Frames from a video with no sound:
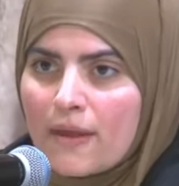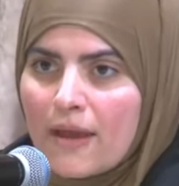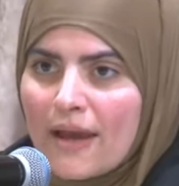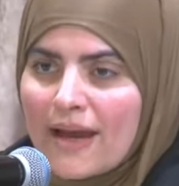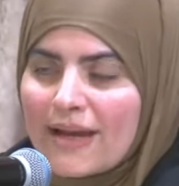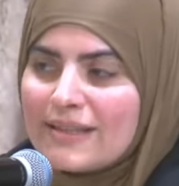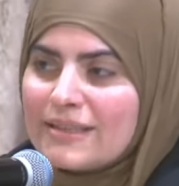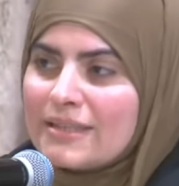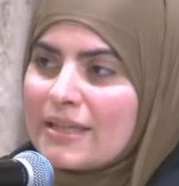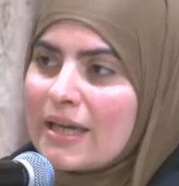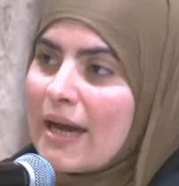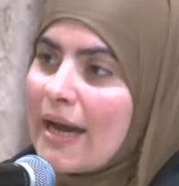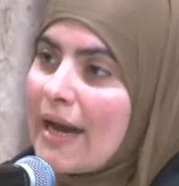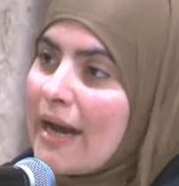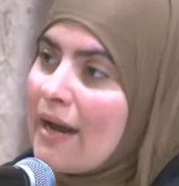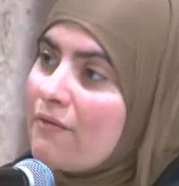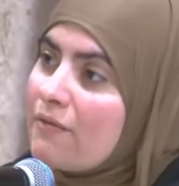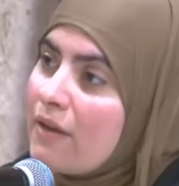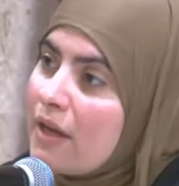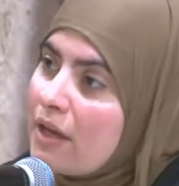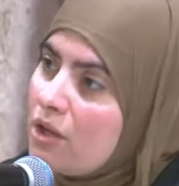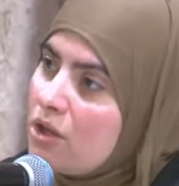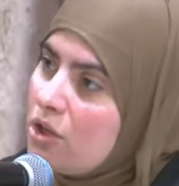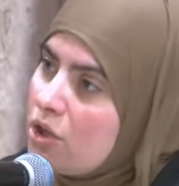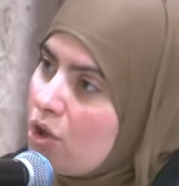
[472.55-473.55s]
and to have
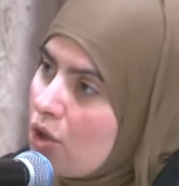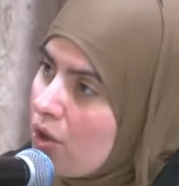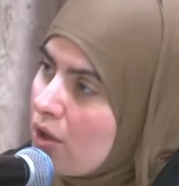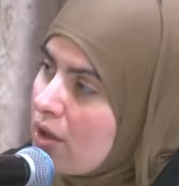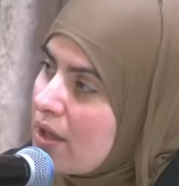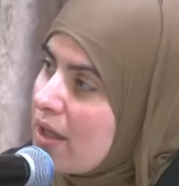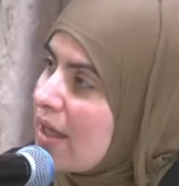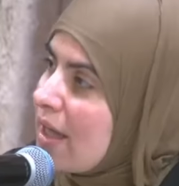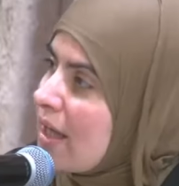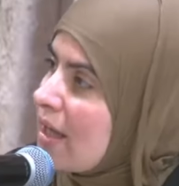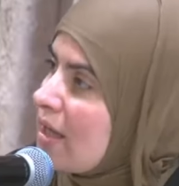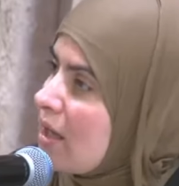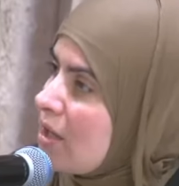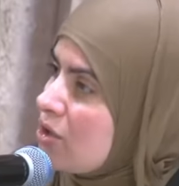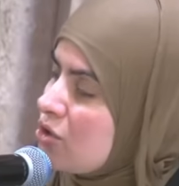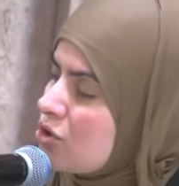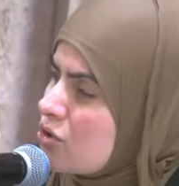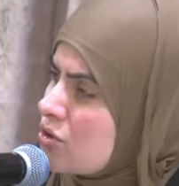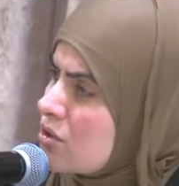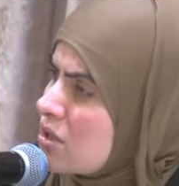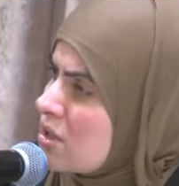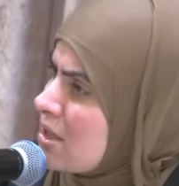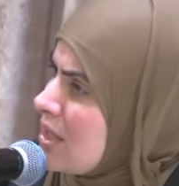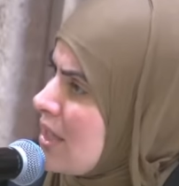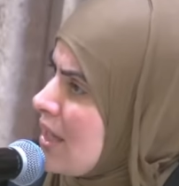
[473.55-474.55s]
a yearning and
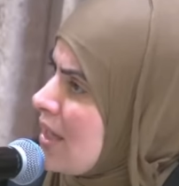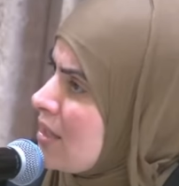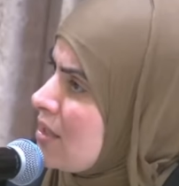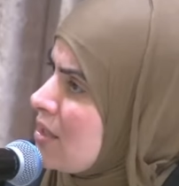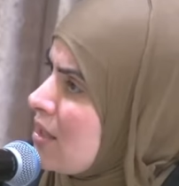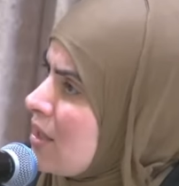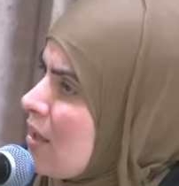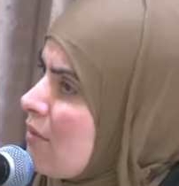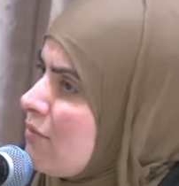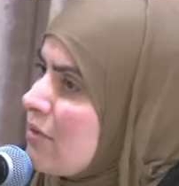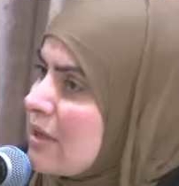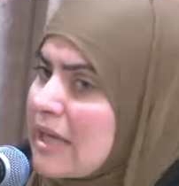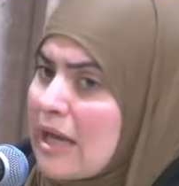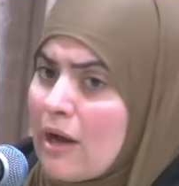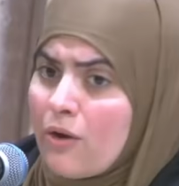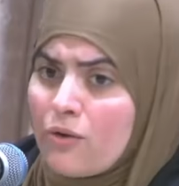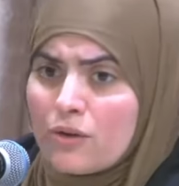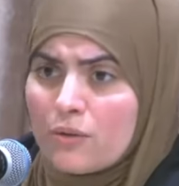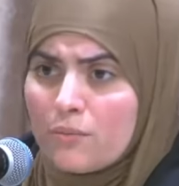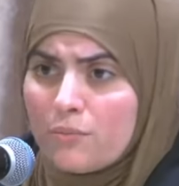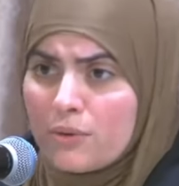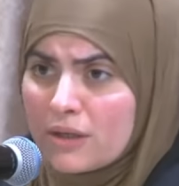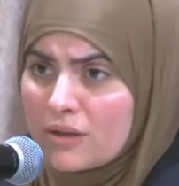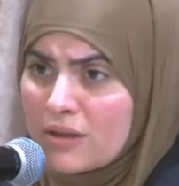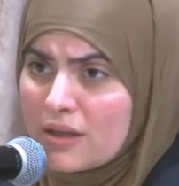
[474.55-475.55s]
understanding of
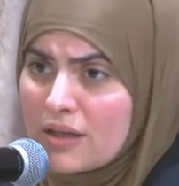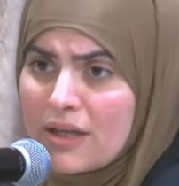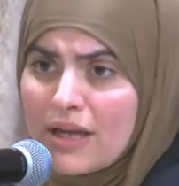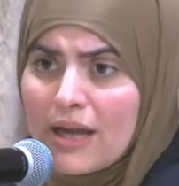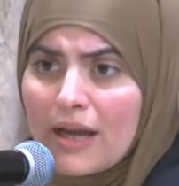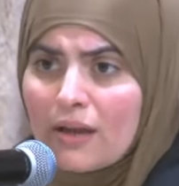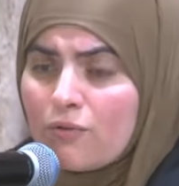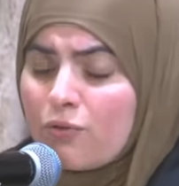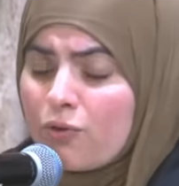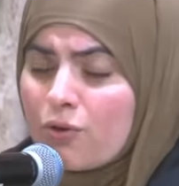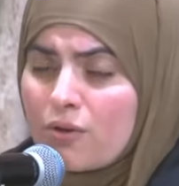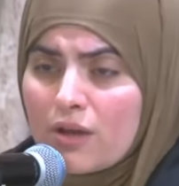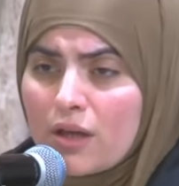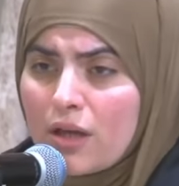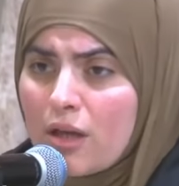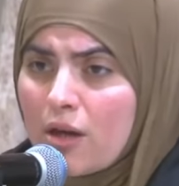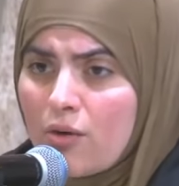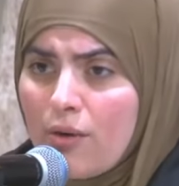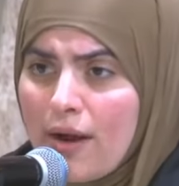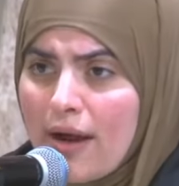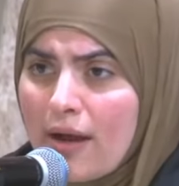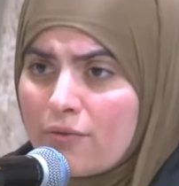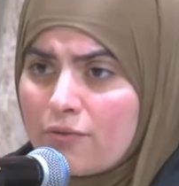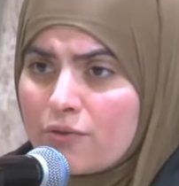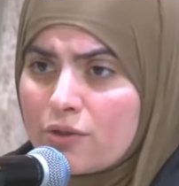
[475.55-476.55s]
accountability and for the
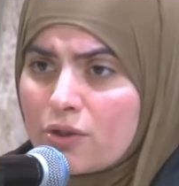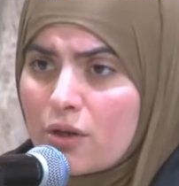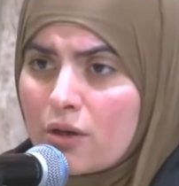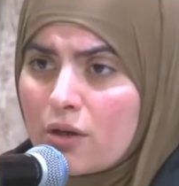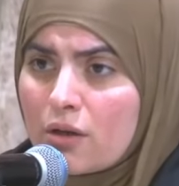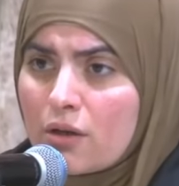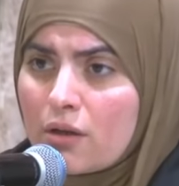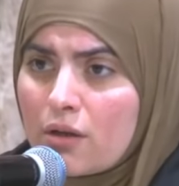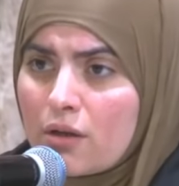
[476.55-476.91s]
hereafter.